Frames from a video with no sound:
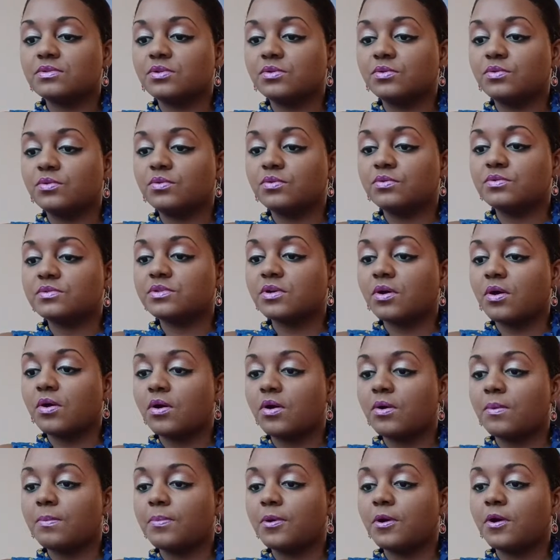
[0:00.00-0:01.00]
tools
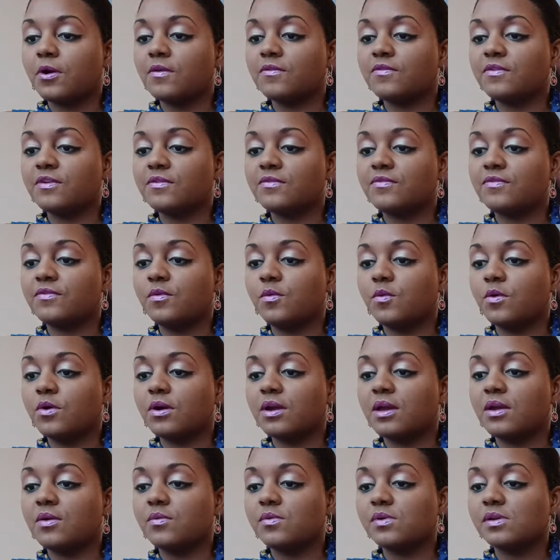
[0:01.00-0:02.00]
are perfect
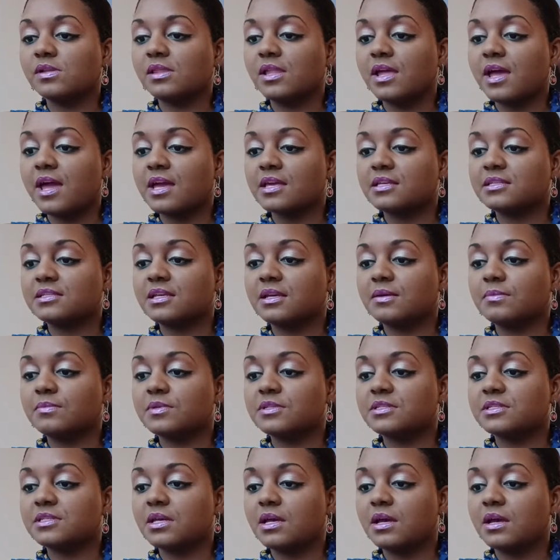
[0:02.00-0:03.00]
for a relaxing
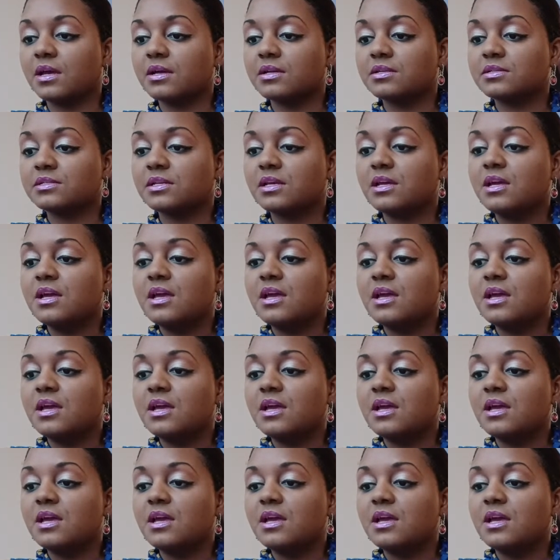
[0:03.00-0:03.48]
massage.